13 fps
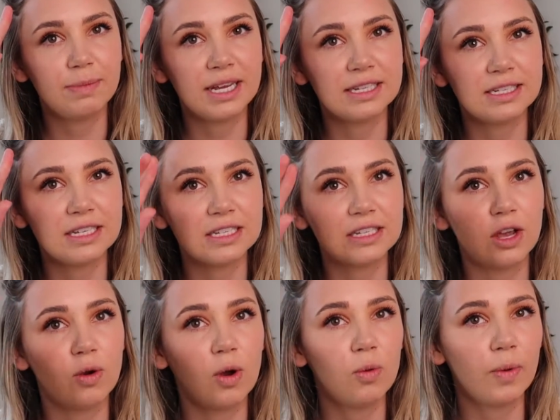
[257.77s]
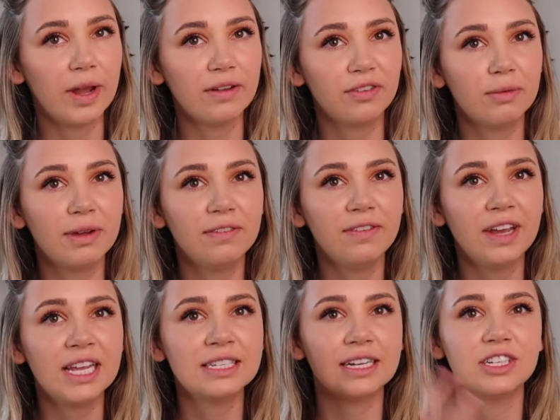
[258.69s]
pieces go away from my
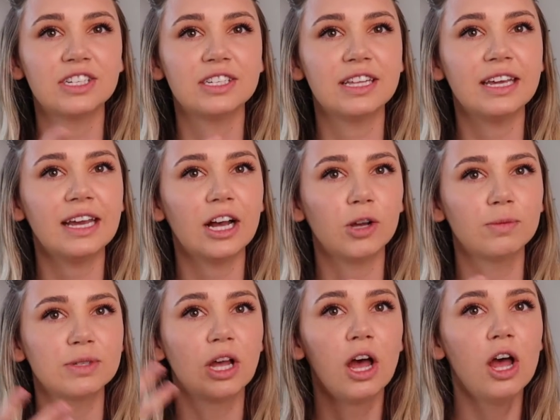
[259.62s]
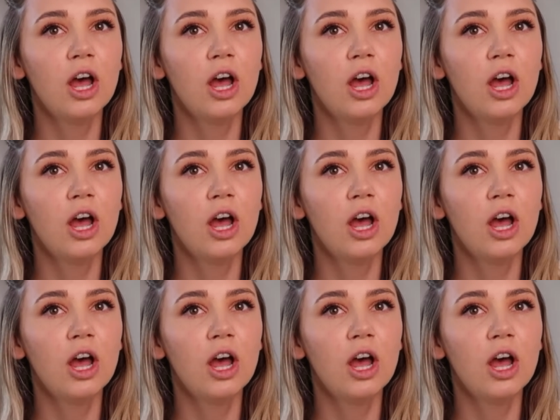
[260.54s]
face. I just think it helps